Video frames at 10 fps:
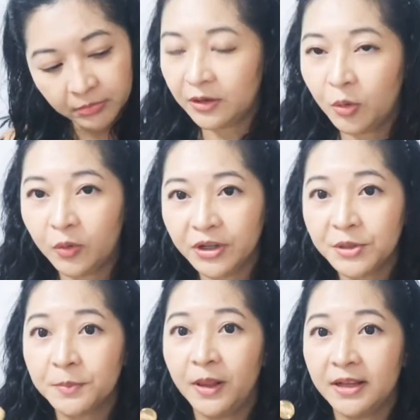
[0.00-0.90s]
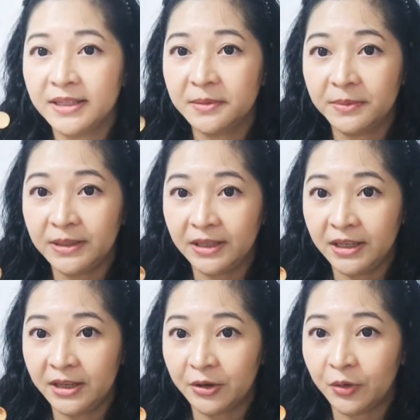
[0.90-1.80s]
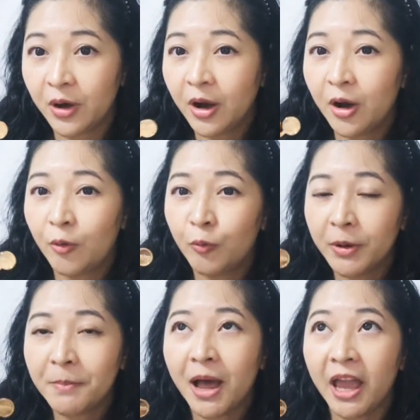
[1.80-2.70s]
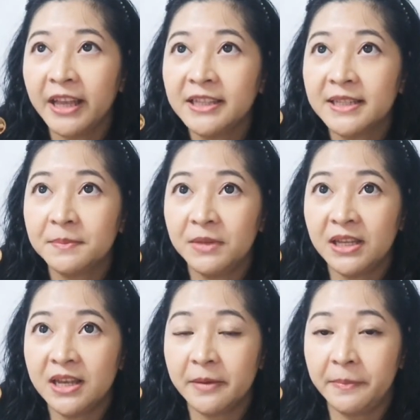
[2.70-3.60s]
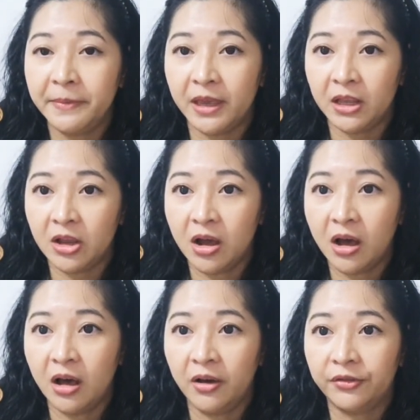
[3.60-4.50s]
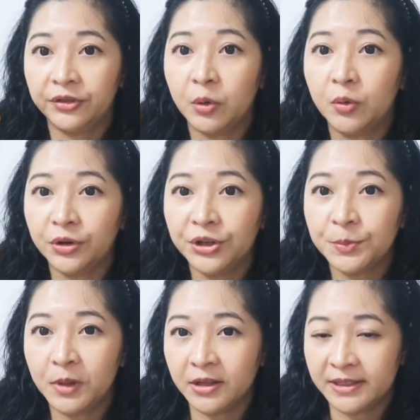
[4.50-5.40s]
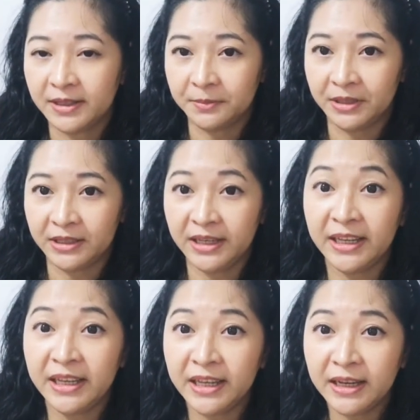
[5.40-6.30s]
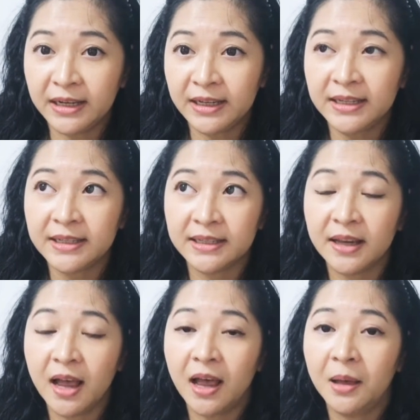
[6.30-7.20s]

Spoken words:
The orange blossom in here reminds me a bit of the orange blossom in Elisa